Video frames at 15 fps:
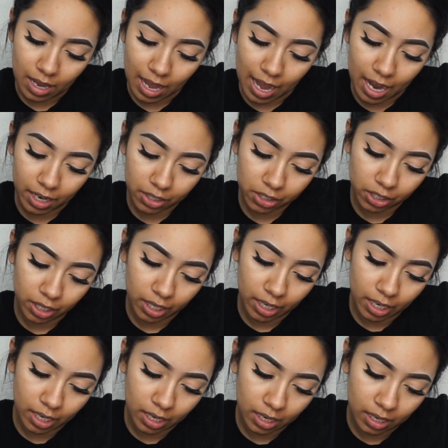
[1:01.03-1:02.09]

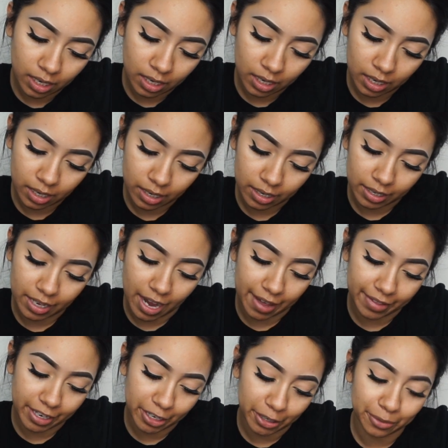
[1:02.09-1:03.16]
Actually, yeah,
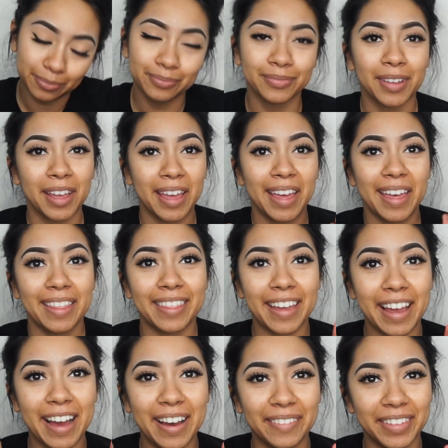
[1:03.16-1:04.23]
they do. They
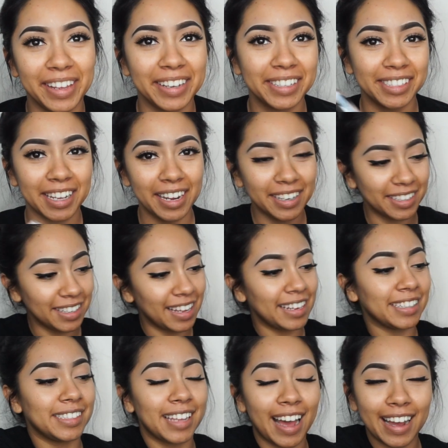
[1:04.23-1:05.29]
have the
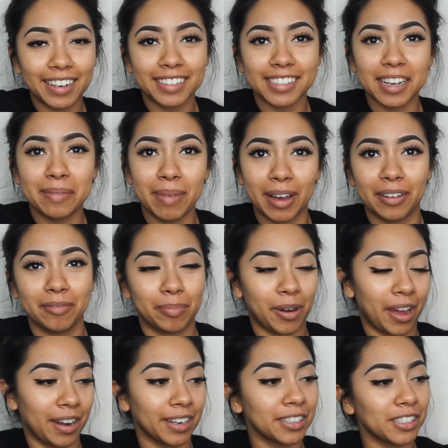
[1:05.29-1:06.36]
exact amount of
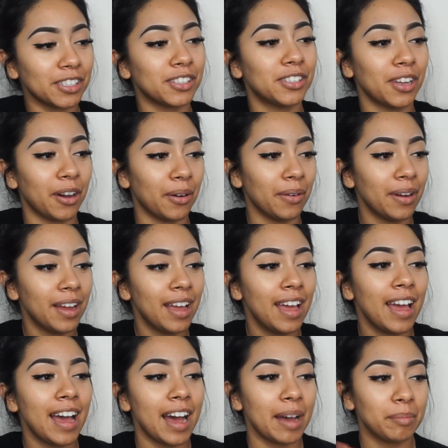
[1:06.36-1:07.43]
product. So
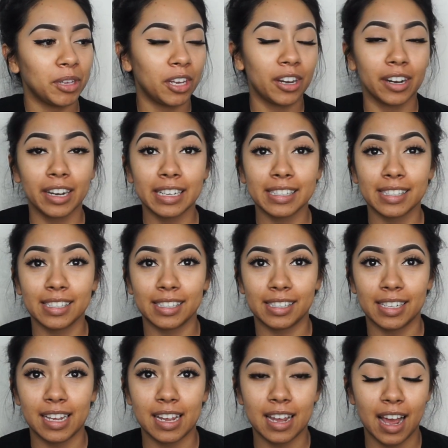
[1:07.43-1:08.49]
I'm curious to
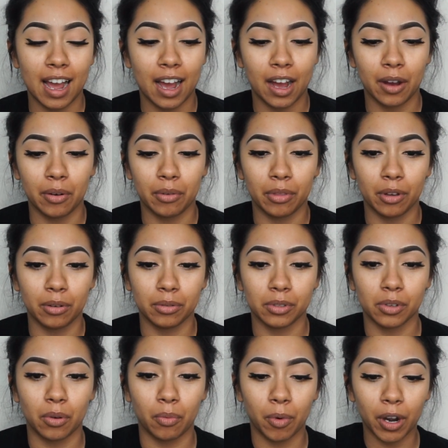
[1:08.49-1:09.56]
see how those
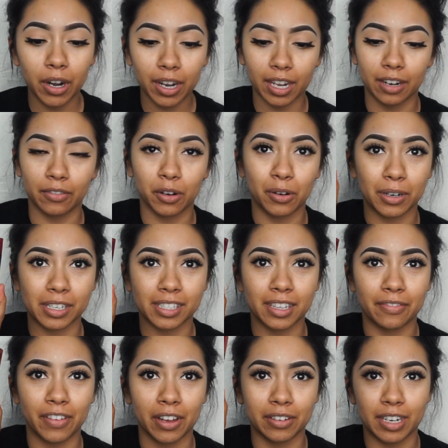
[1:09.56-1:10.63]
work, and of course the
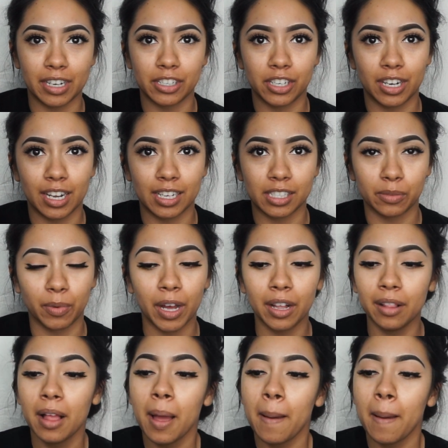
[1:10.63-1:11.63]
foundation as well.